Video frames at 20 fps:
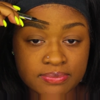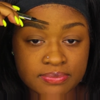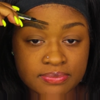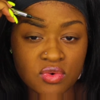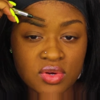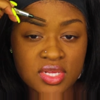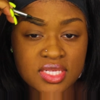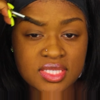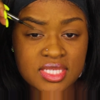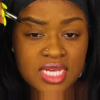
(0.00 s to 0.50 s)

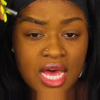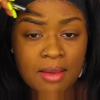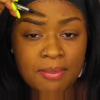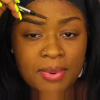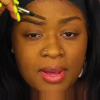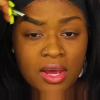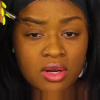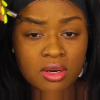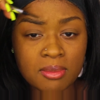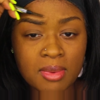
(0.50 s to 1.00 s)
For the top
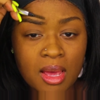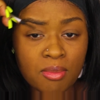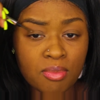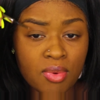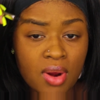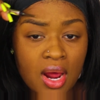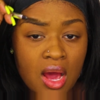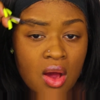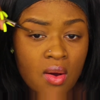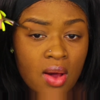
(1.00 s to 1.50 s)
part of my
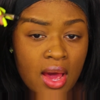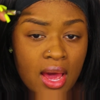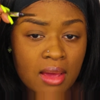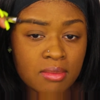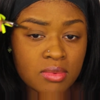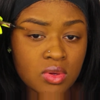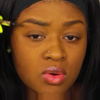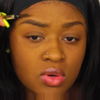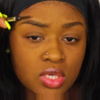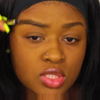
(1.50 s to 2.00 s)
brow,
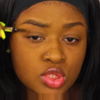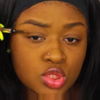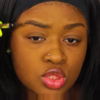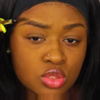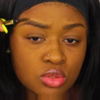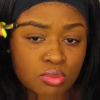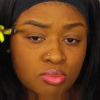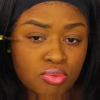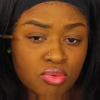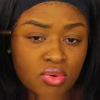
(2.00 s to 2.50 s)
I'm going
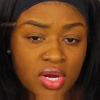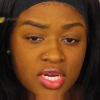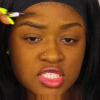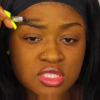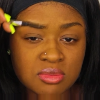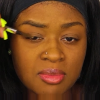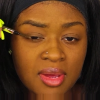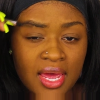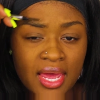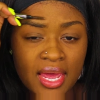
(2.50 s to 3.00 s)
to
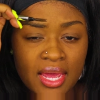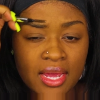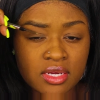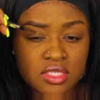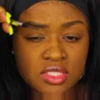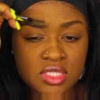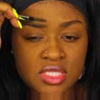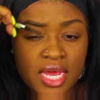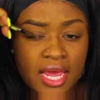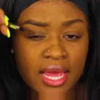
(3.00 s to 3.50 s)
brush my
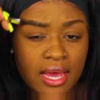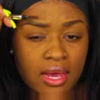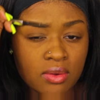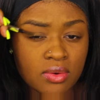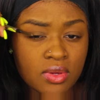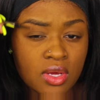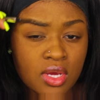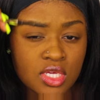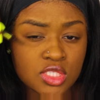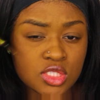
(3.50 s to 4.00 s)
hairs down